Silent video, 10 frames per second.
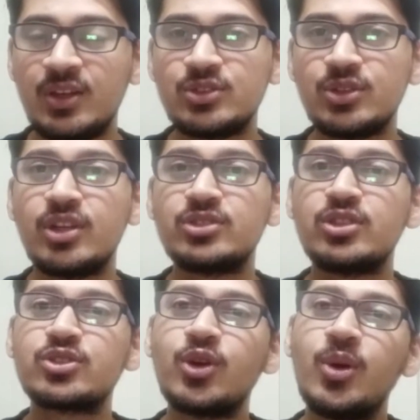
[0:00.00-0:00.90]
So there's
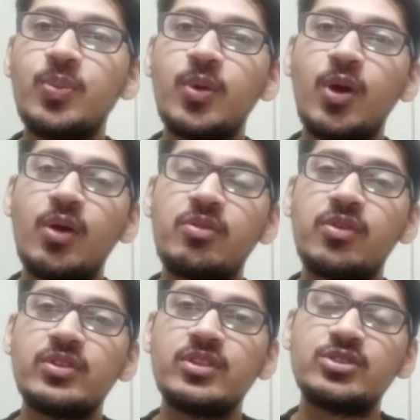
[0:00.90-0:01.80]

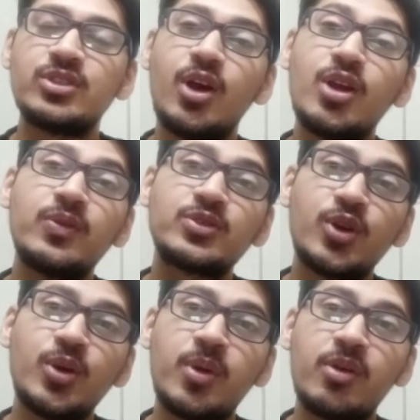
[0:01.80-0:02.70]
a lot of
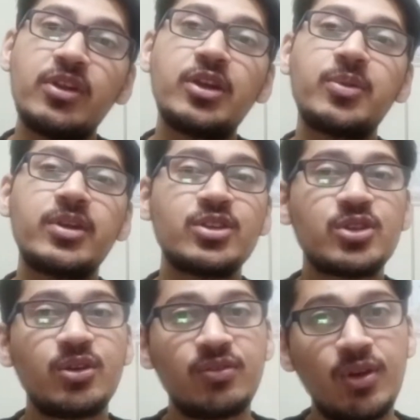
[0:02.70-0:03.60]
scope of
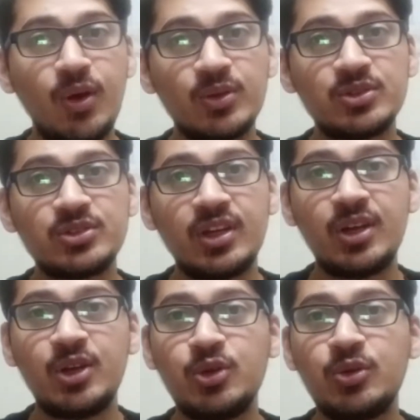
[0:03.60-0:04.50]
interpretation of laws,
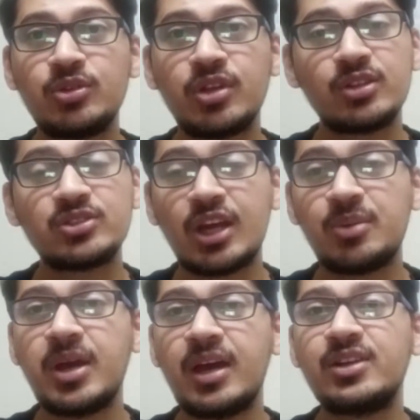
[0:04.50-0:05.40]
and new things
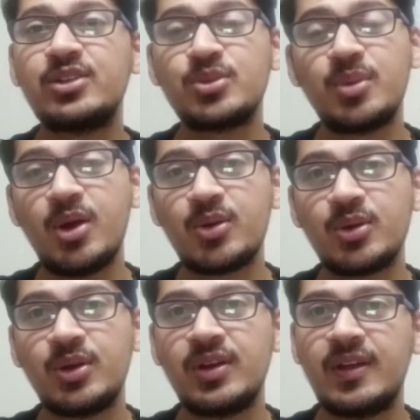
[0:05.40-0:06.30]
can be added tomorrow
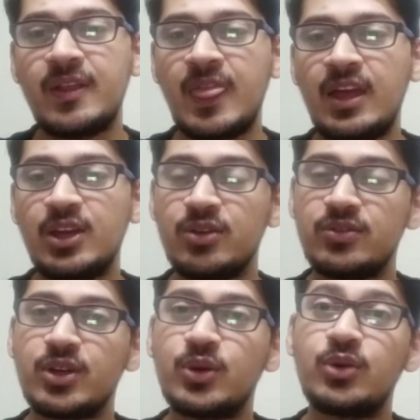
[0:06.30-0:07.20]
if
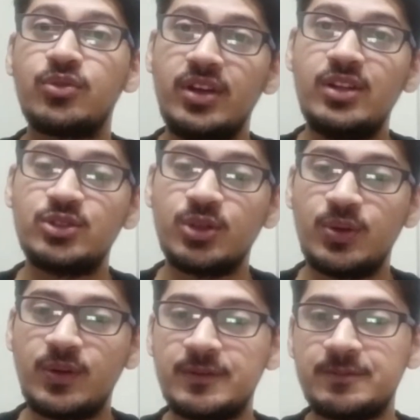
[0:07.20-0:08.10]
the court feels so.
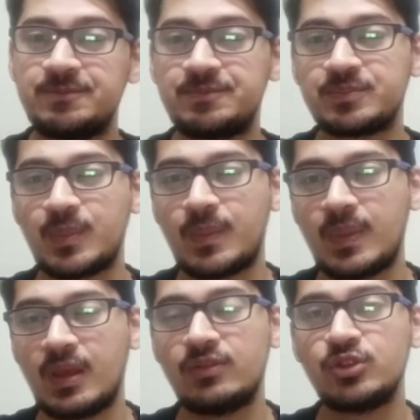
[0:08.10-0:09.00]

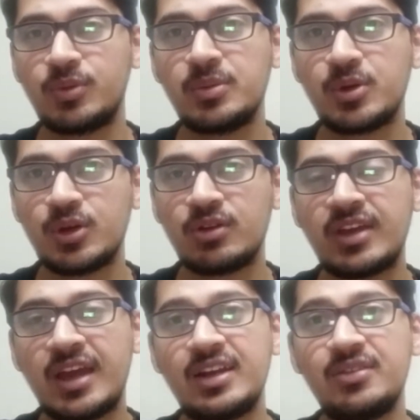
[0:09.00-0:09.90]
Supreme Court of
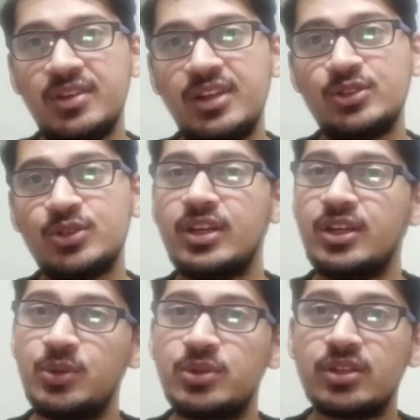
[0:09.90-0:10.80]
Canada feels so,
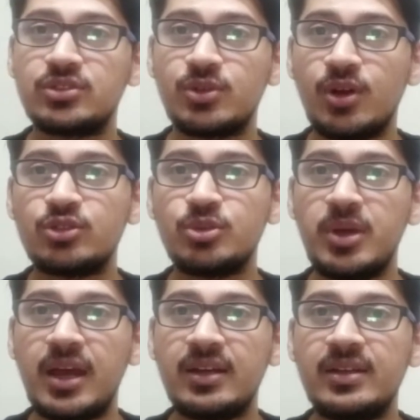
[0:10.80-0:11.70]
then new things could also
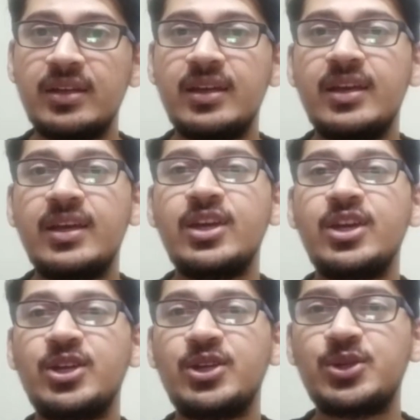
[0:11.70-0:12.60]
be added
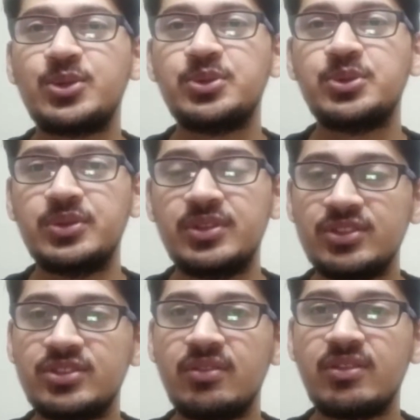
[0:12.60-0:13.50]
into
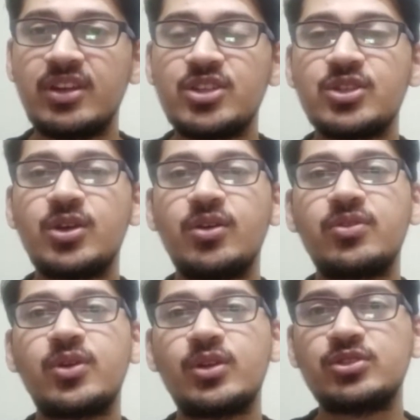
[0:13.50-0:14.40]
this definition
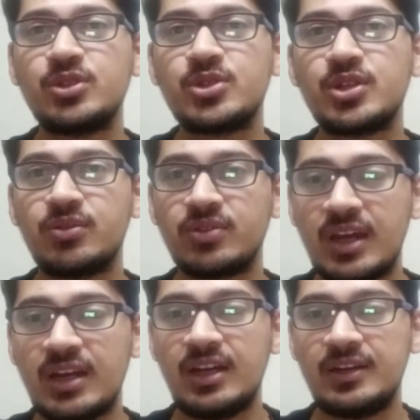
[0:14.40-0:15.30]
of Constitution of
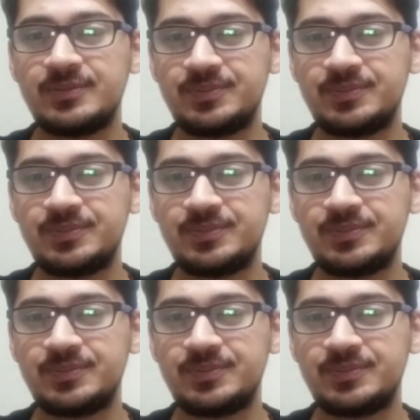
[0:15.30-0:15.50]
Canada.